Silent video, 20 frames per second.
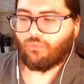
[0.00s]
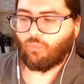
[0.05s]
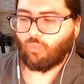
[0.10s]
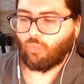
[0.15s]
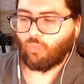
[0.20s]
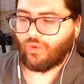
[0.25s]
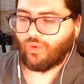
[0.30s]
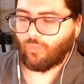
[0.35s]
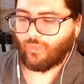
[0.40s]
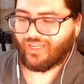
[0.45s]

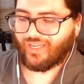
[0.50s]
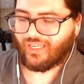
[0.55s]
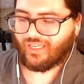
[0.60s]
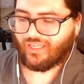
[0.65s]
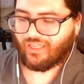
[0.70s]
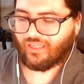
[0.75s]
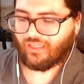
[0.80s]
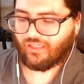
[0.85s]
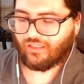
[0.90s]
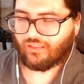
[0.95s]
When
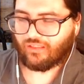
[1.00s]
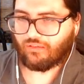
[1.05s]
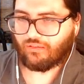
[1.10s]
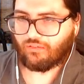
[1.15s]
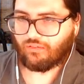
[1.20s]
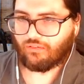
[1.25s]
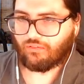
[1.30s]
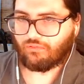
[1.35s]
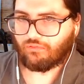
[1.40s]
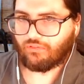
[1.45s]
we
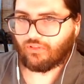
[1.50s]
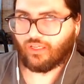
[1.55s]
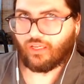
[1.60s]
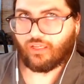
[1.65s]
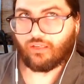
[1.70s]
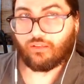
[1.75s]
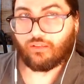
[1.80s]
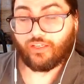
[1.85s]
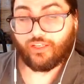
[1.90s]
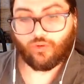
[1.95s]

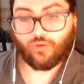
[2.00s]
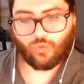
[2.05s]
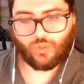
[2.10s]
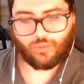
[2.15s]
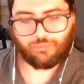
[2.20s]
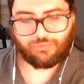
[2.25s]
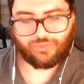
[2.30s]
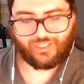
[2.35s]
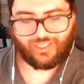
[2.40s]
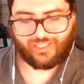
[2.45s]
got
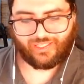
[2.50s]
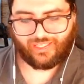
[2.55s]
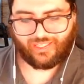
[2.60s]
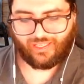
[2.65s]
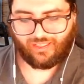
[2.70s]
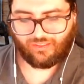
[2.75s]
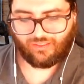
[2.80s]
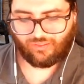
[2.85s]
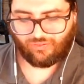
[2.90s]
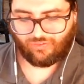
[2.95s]
interrupted, I
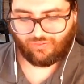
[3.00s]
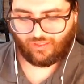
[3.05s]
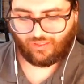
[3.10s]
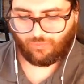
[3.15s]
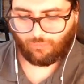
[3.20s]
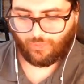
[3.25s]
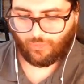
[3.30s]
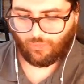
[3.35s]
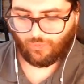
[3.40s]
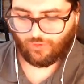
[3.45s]
guess,
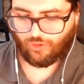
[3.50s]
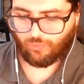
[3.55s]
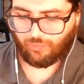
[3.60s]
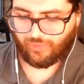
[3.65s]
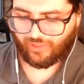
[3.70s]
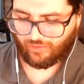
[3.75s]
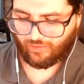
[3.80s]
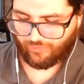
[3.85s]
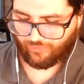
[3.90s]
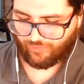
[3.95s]
we were in the
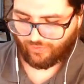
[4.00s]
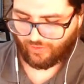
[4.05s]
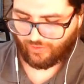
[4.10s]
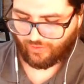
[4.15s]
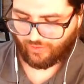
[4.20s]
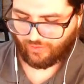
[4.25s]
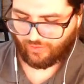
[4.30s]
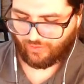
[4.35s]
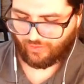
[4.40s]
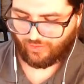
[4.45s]
middle of
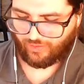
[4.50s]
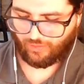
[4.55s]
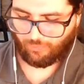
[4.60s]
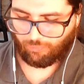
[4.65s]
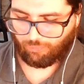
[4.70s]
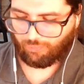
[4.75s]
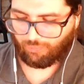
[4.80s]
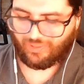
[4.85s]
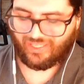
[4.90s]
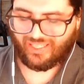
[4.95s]
the,
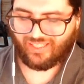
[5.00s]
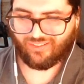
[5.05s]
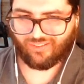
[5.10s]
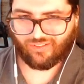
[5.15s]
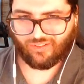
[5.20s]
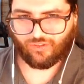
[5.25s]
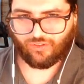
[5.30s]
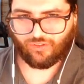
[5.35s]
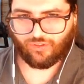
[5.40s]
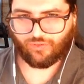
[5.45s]
the
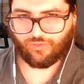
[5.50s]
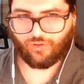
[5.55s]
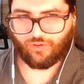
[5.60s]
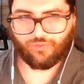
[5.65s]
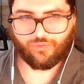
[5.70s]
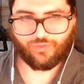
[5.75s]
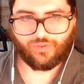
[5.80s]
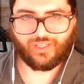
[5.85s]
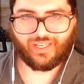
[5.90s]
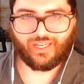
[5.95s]
pieces of,
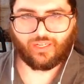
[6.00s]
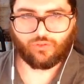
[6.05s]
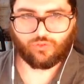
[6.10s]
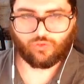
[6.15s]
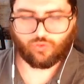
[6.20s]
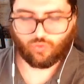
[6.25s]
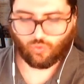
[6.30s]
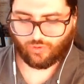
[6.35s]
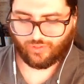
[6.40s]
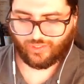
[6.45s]
of
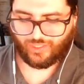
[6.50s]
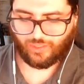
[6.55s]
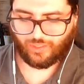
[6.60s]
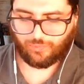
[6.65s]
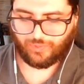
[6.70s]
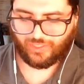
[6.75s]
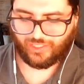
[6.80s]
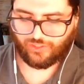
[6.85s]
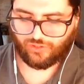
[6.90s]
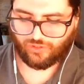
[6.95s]
Gauss-Jordan
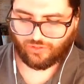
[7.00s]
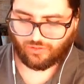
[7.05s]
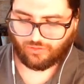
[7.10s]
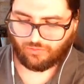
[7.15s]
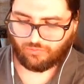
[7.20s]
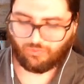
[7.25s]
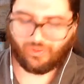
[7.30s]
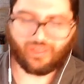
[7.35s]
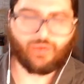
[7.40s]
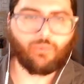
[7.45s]

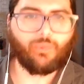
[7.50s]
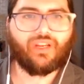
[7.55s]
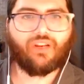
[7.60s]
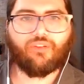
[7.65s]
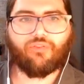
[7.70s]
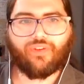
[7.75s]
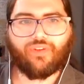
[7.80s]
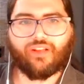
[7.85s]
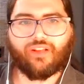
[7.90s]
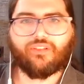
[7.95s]
elimination, right? We
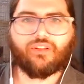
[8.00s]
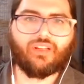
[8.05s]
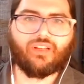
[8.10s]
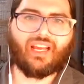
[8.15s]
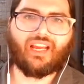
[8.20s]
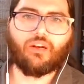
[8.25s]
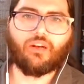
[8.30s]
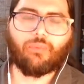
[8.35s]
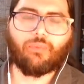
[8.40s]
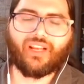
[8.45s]
had found out
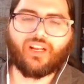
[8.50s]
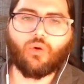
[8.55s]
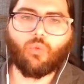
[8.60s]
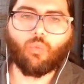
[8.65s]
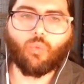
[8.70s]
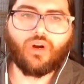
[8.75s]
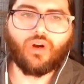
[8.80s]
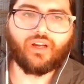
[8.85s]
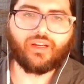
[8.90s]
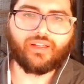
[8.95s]
how to make a
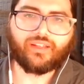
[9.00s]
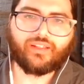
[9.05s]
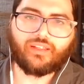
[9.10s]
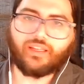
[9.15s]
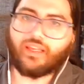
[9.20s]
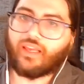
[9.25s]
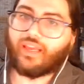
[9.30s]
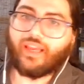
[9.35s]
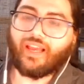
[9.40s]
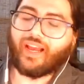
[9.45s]

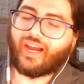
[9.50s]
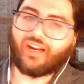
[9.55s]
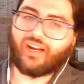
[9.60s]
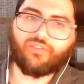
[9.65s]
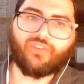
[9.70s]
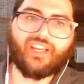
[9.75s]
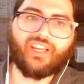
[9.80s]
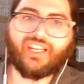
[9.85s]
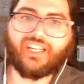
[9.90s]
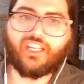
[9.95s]
1 out
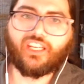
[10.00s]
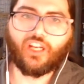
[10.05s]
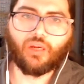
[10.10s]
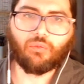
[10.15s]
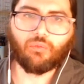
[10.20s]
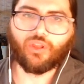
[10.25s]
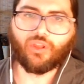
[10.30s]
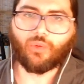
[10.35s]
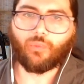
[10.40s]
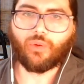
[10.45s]
of any
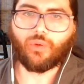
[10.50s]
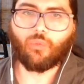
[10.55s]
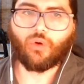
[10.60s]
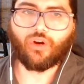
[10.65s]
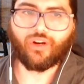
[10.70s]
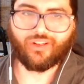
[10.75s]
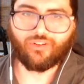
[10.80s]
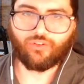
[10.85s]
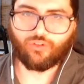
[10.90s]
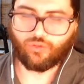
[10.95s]
number that we
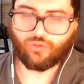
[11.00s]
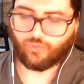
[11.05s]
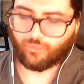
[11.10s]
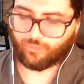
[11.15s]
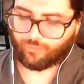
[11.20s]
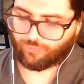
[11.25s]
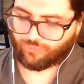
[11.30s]
wanted to.